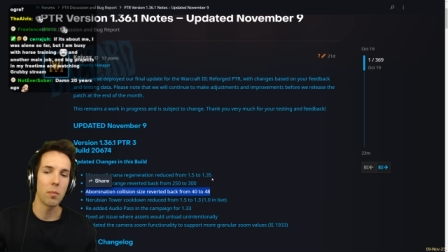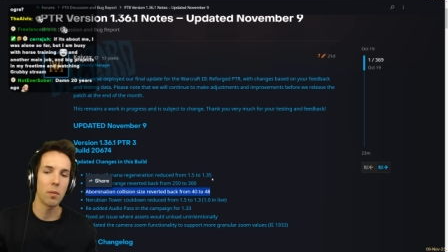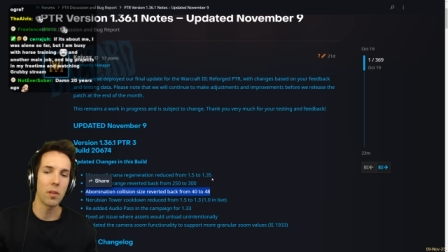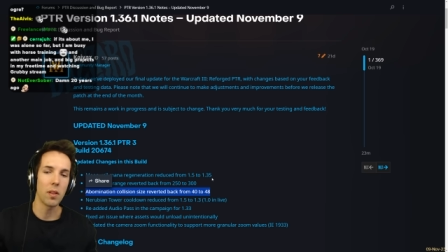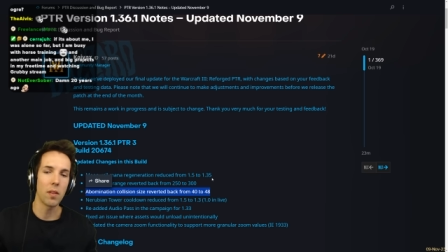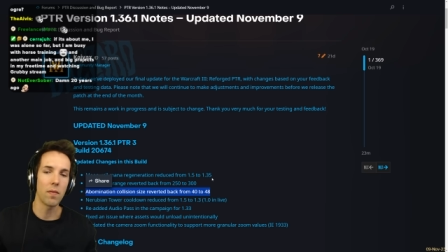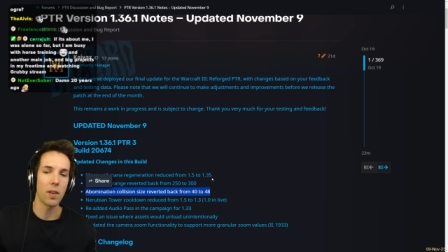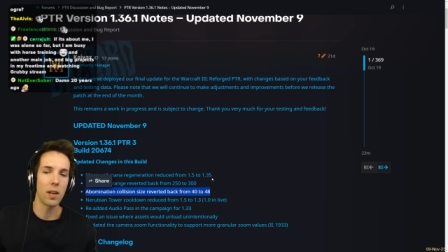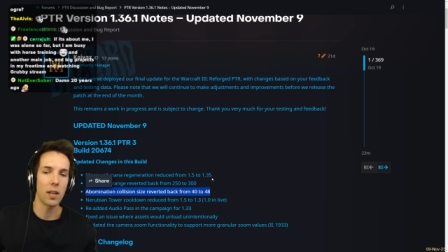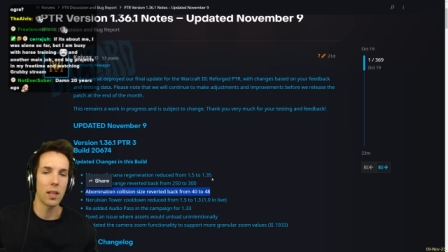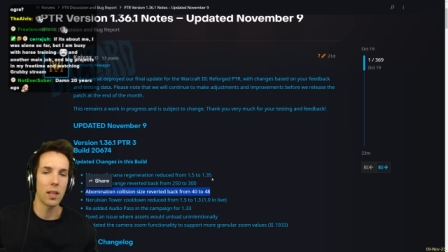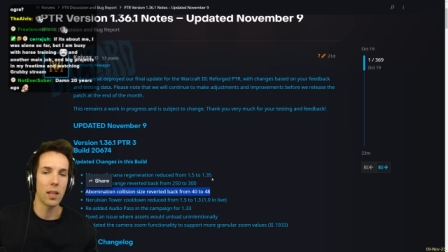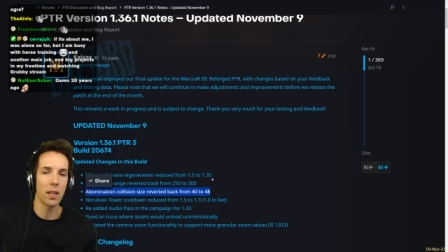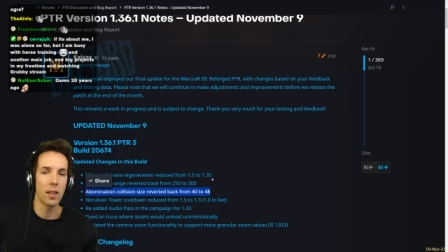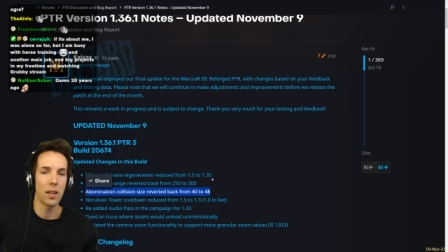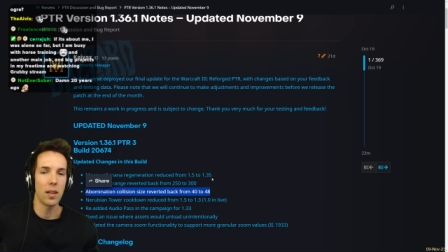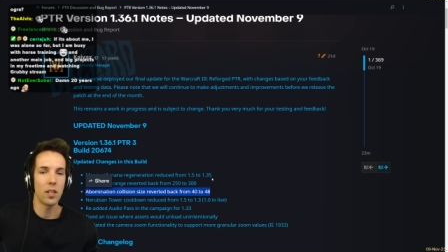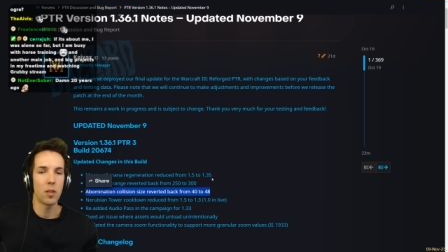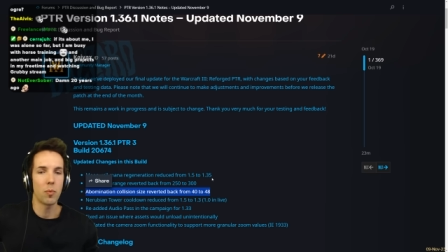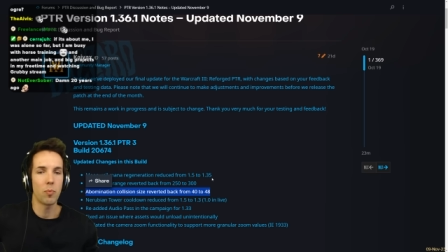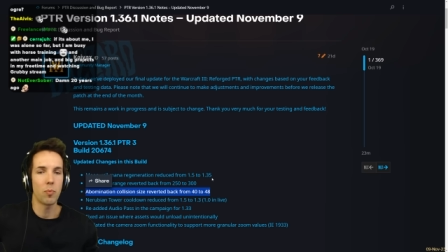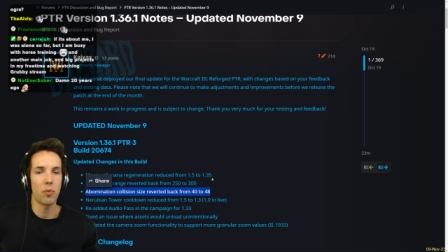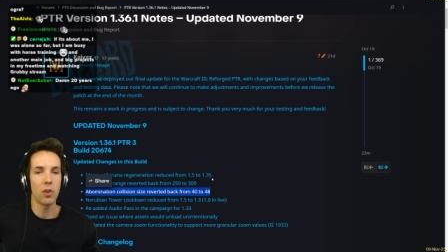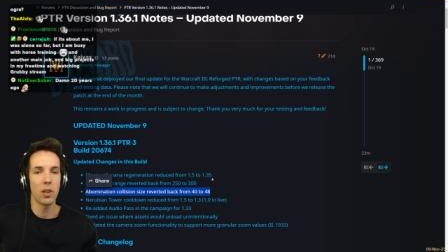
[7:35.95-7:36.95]
but the fact that they
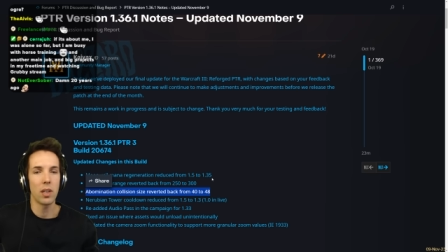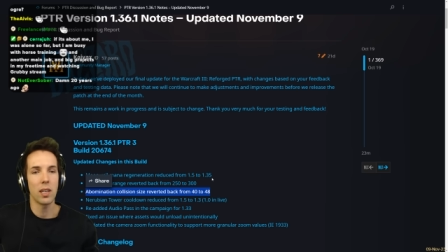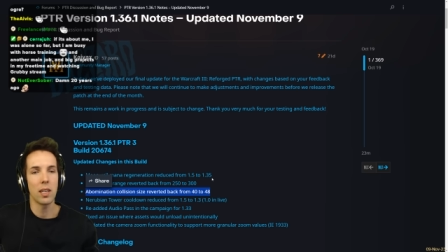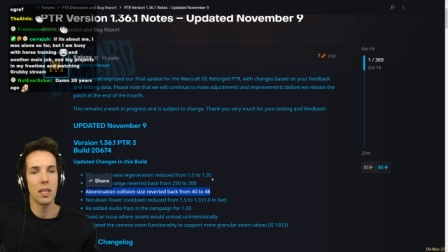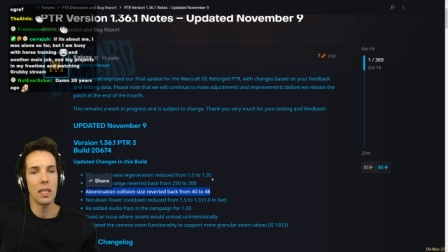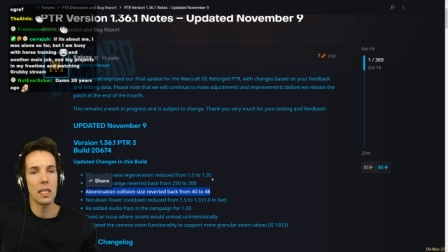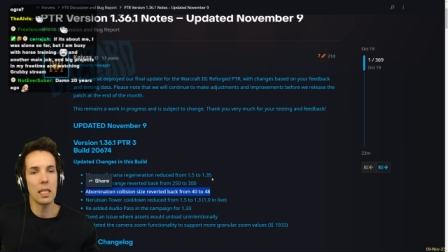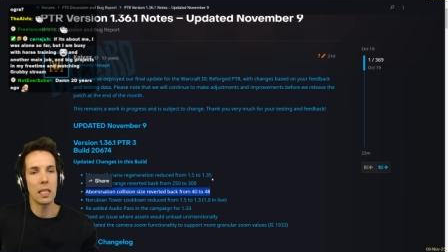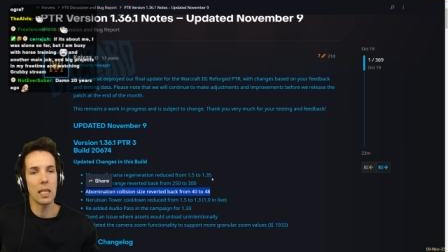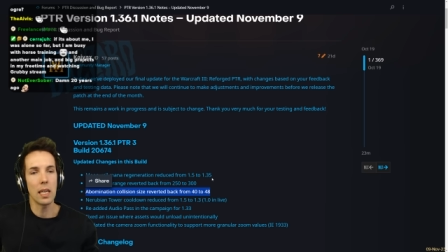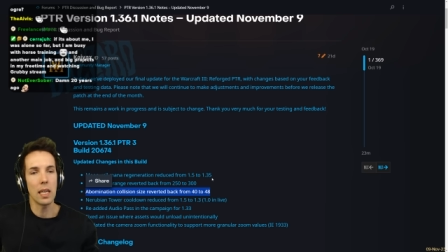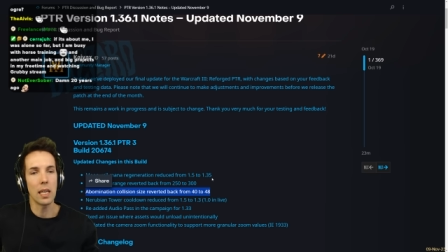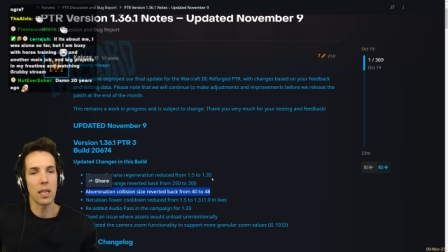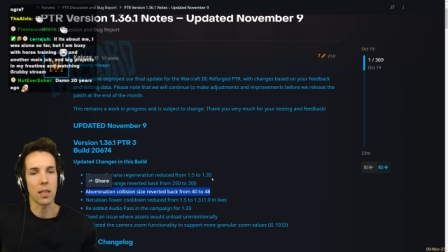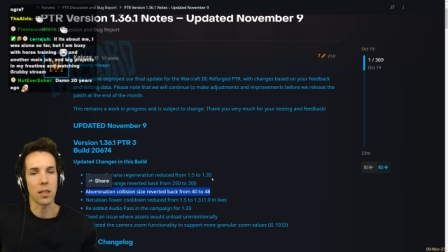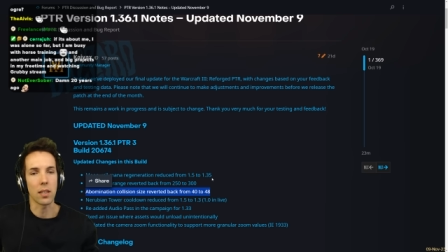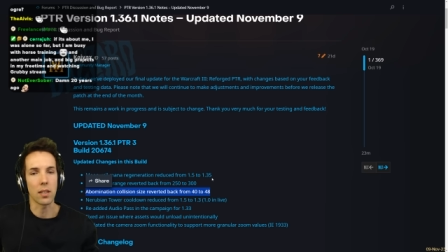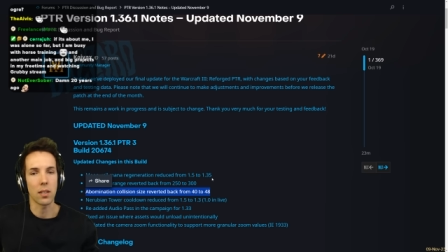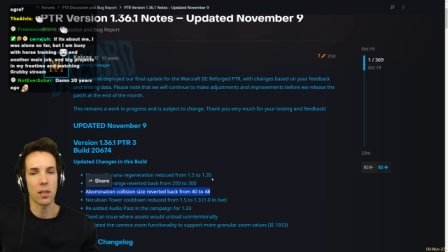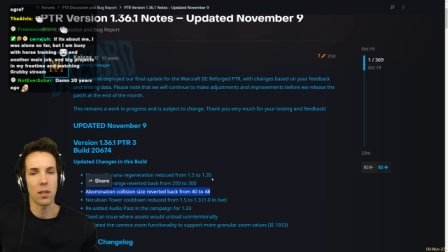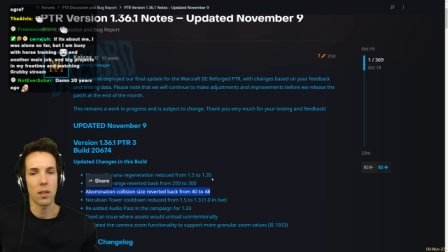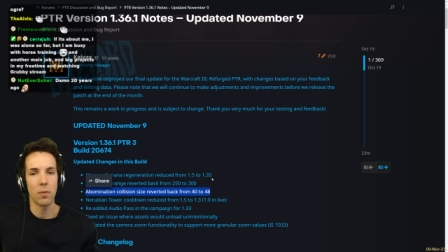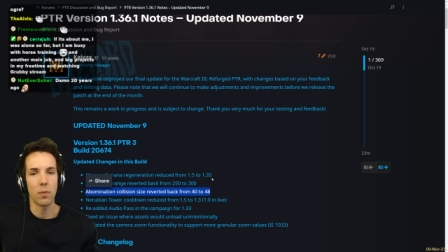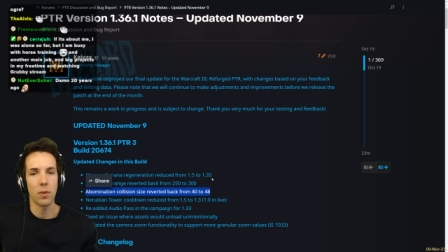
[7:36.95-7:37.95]
spread
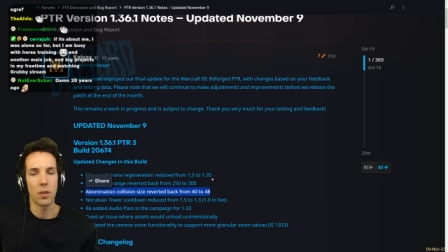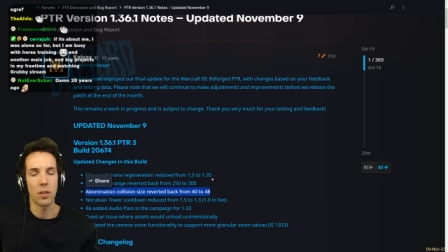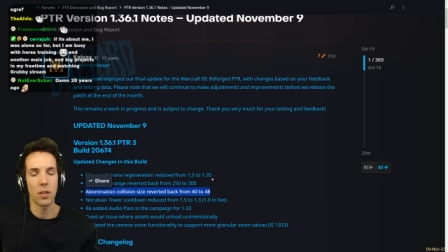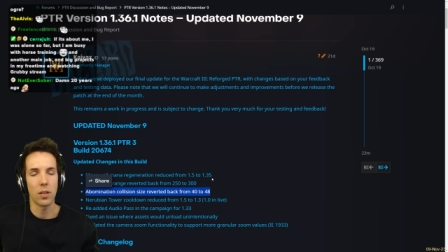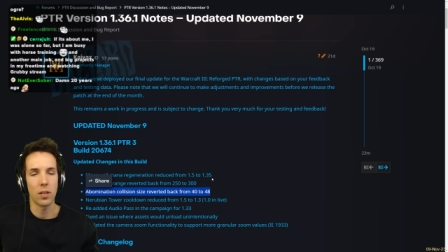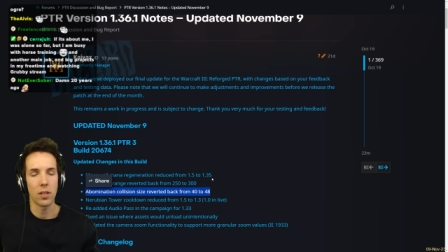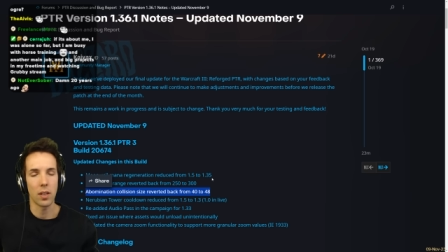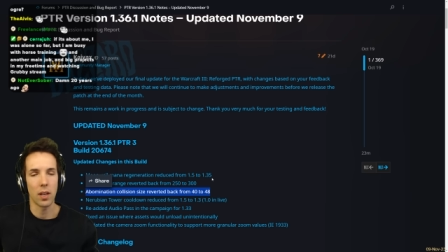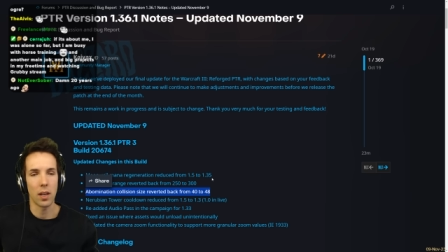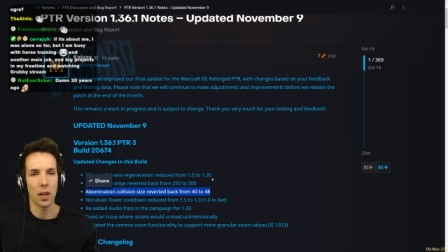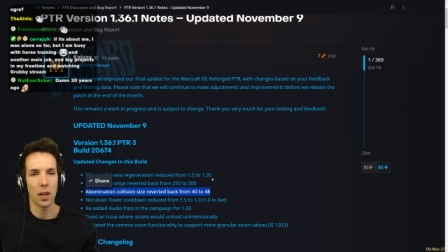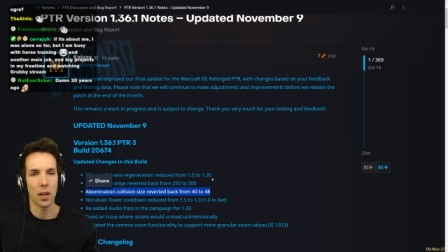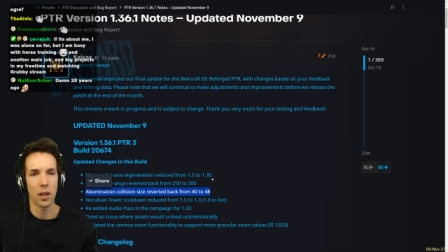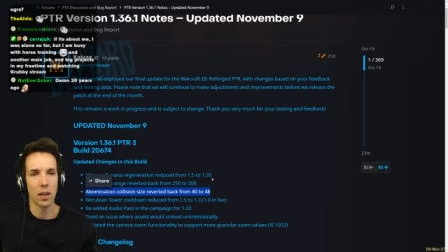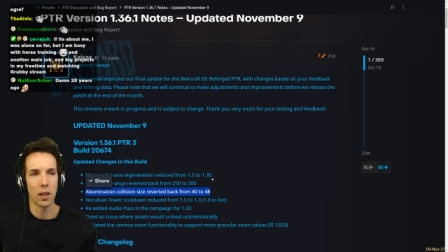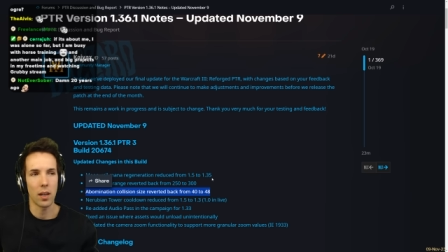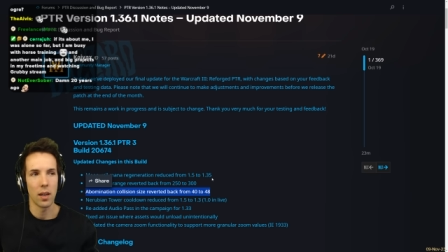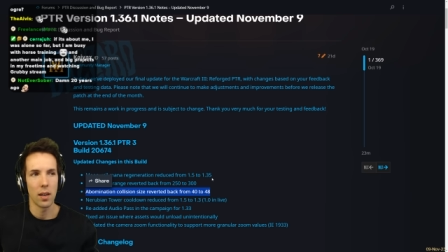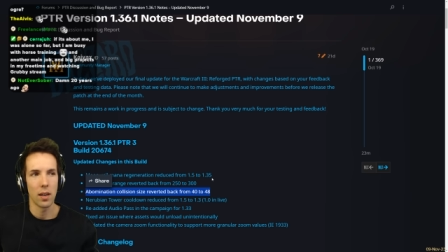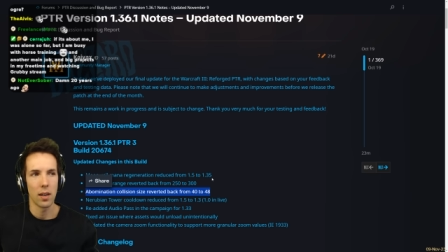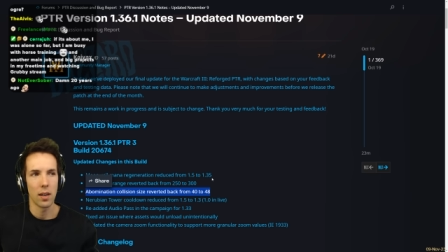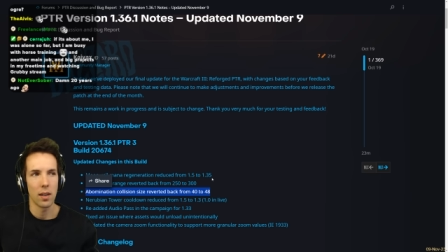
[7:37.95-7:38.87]
disease, which is a,